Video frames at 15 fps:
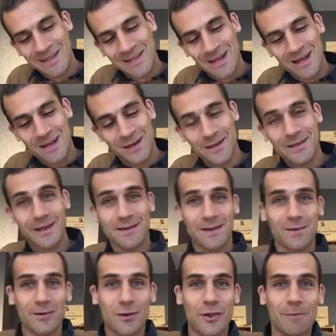yeah,
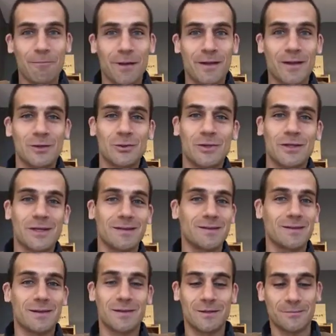that's a champagne that you
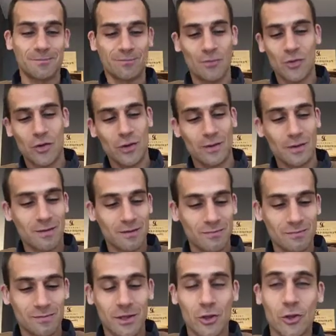can just
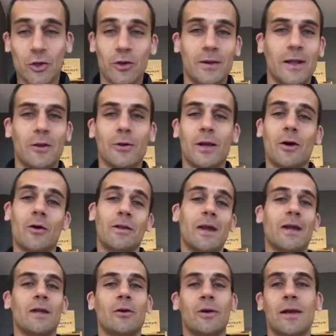enjoy on
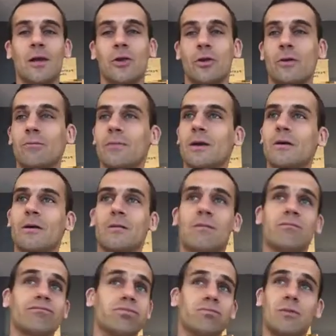any occasion, because
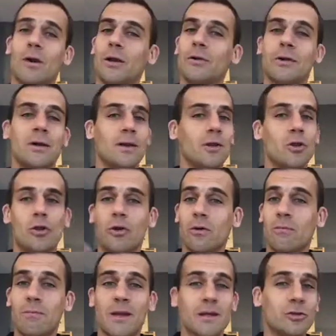while you can enjoy
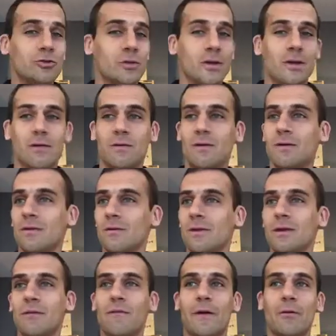many drinks,
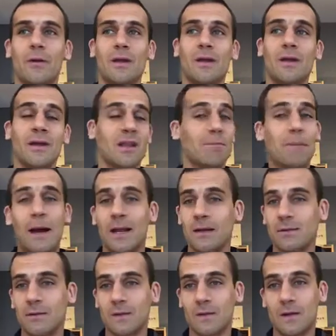it's
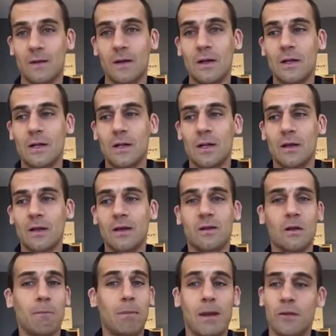balanced. It's
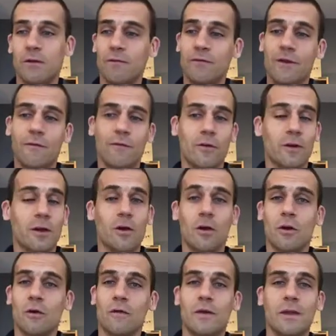a blend of different
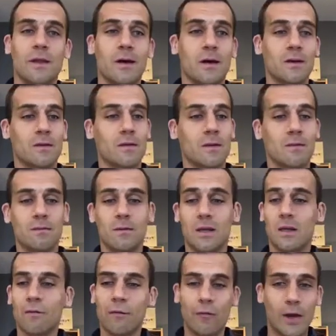Grand Cru vineyards.
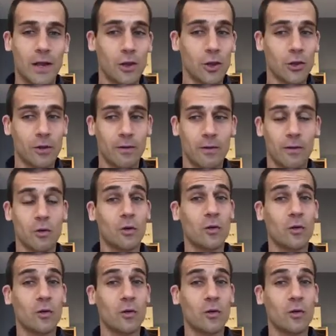It's fresh. The